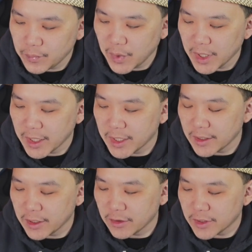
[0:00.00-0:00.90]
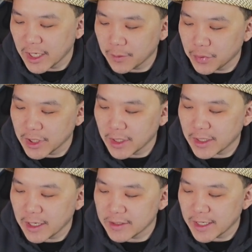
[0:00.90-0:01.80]
But it, you know, gotta put in
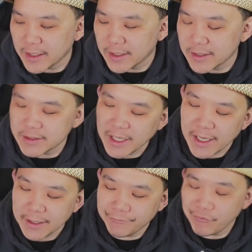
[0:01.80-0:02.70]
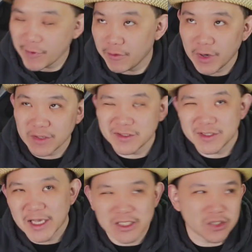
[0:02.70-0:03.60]
account that it is a one of
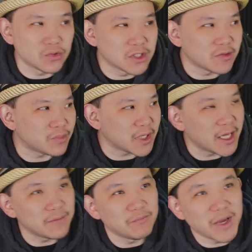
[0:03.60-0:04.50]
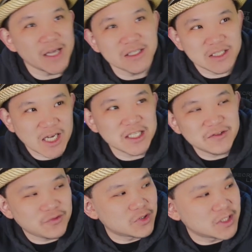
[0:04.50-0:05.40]
those exclusive blend made
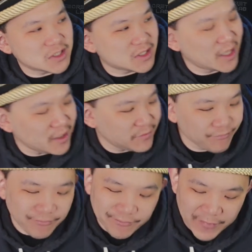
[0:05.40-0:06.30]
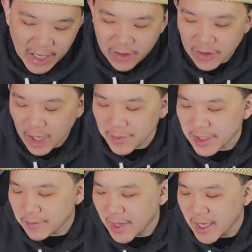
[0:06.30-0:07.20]
just for this thing. I don't know how many
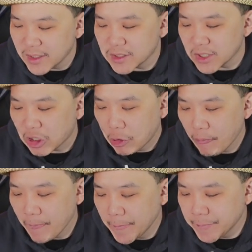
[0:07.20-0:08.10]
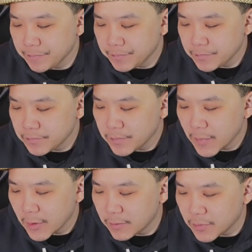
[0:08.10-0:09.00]
they made, so.
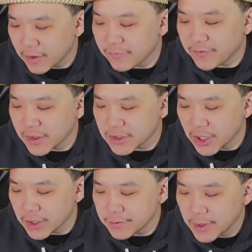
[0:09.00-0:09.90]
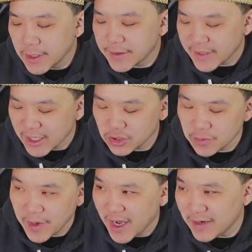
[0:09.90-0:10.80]
But first stir, not too
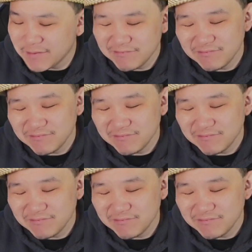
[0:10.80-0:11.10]
bad.